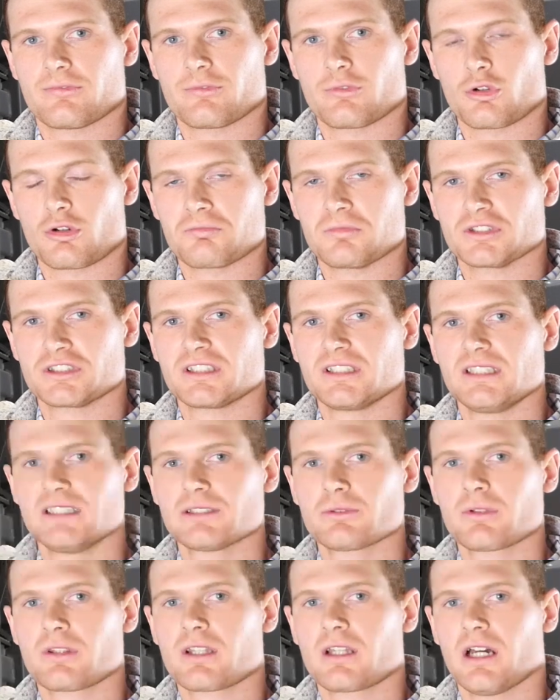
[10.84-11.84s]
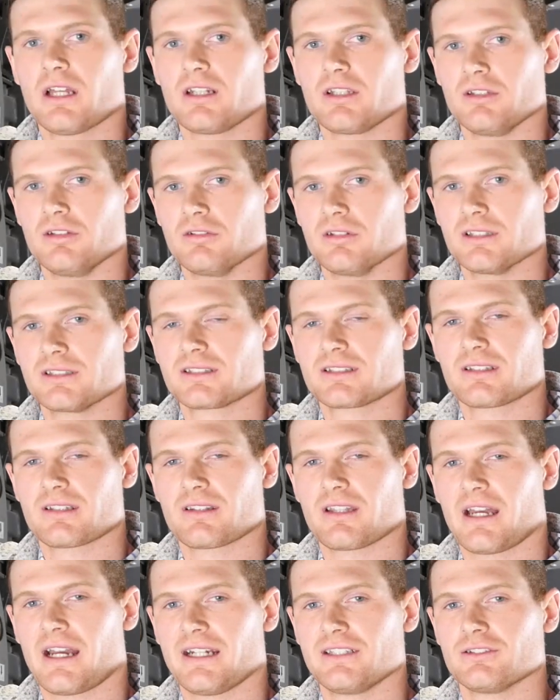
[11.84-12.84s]
For machines with cutting units,
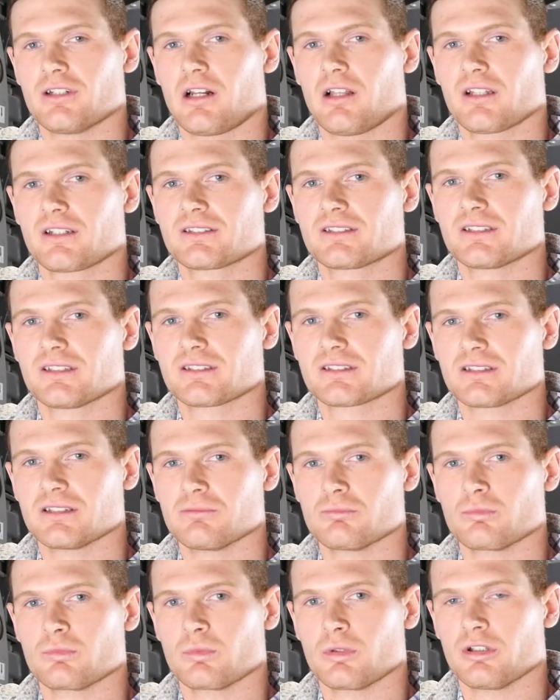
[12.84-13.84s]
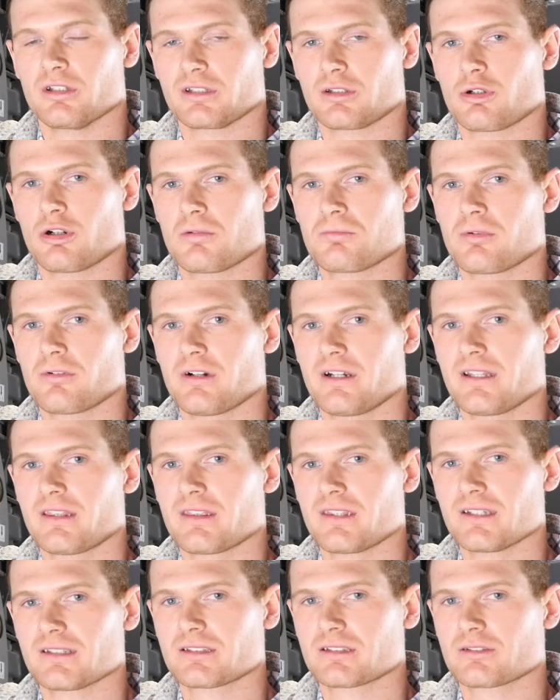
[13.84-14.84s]
the hydraulic system will
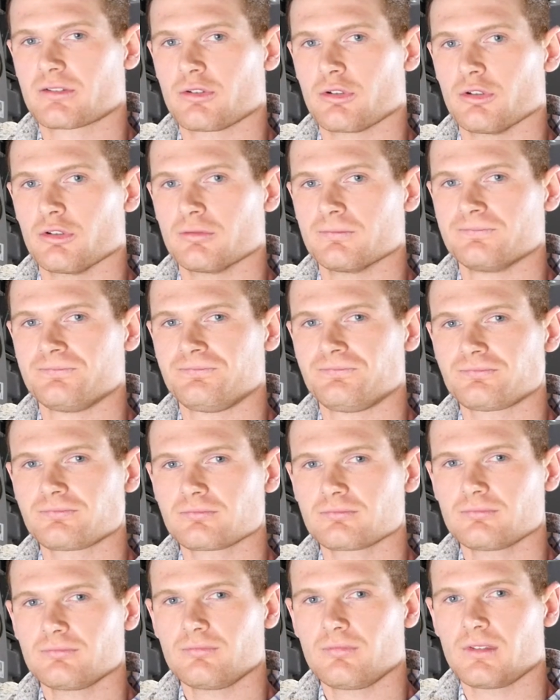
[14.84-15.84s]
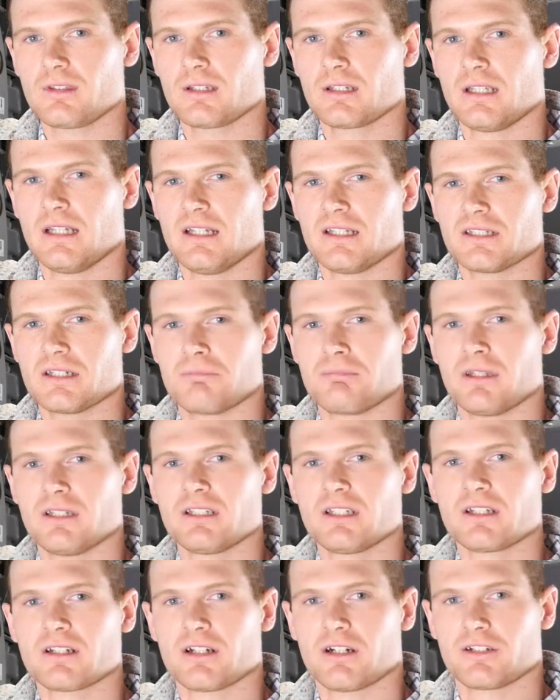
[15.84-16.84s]
incorporate this screw.
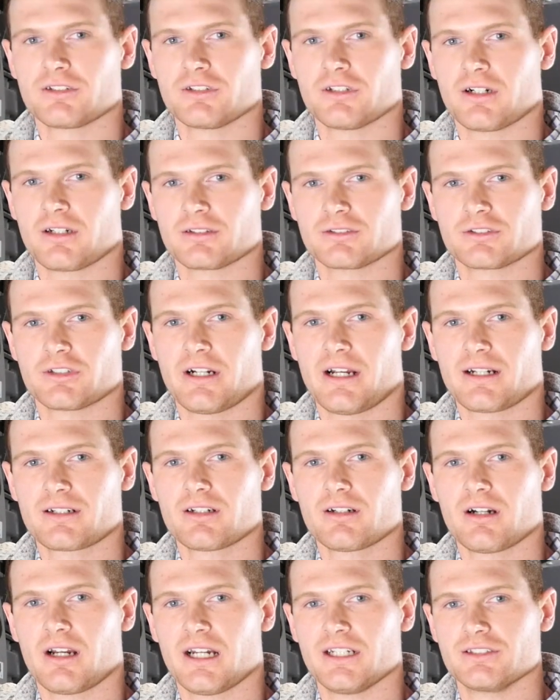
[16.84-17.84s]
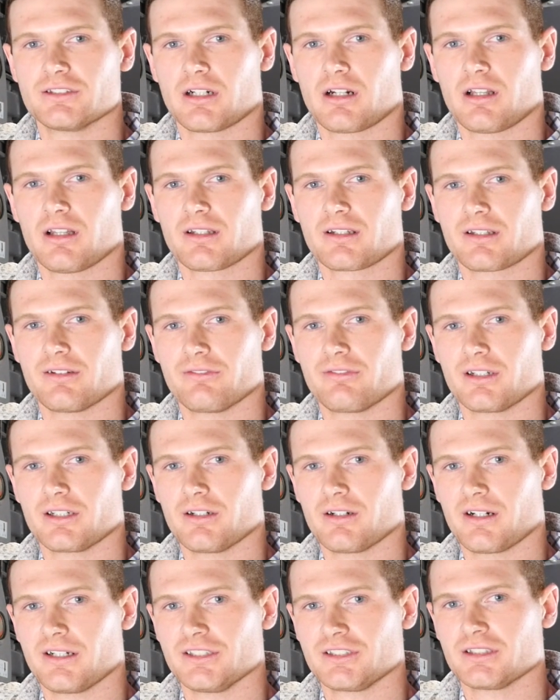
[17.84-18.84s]
Depending on your tractor hydraulic
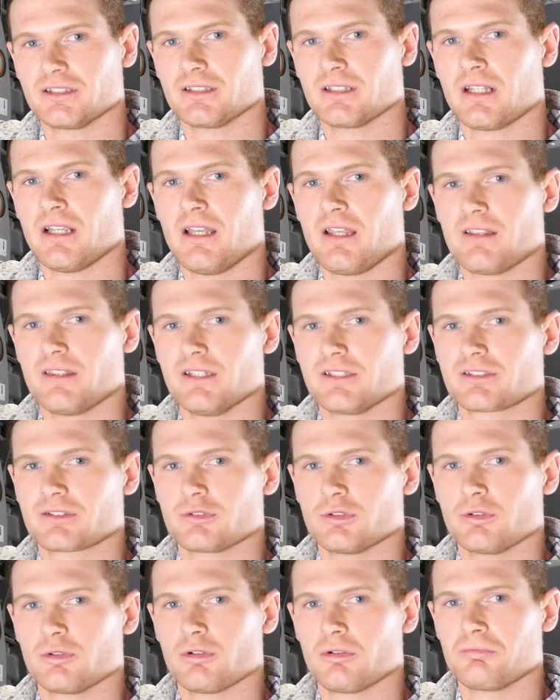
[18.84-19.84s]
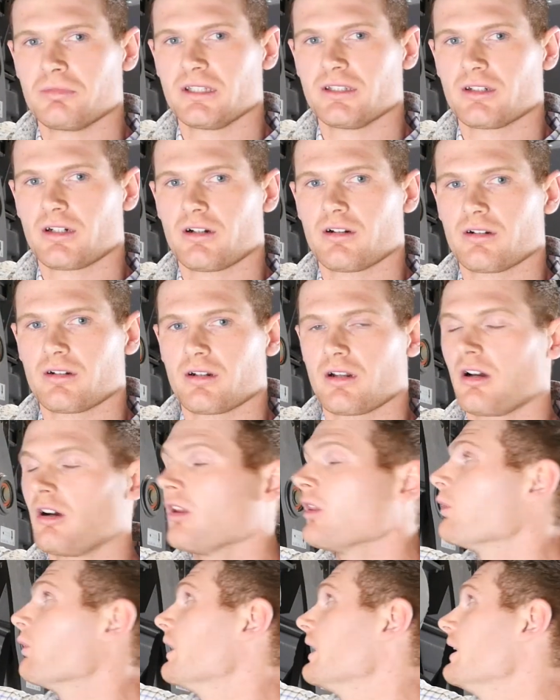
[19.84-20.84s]
configuration, this screw will be turned
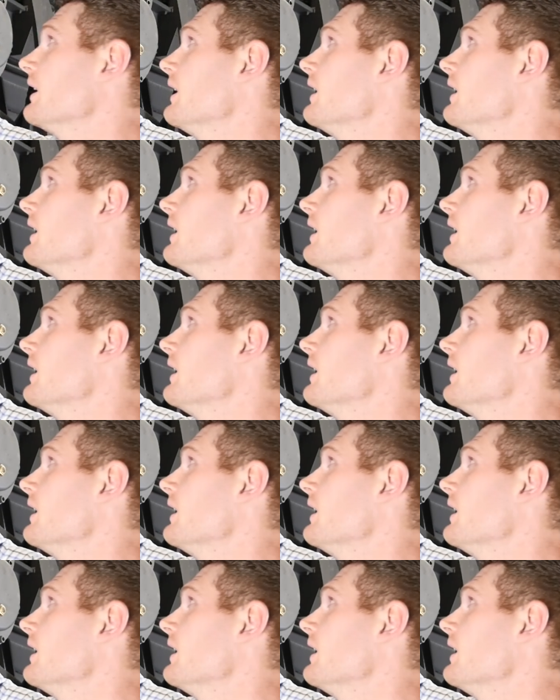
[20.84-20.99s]
all the way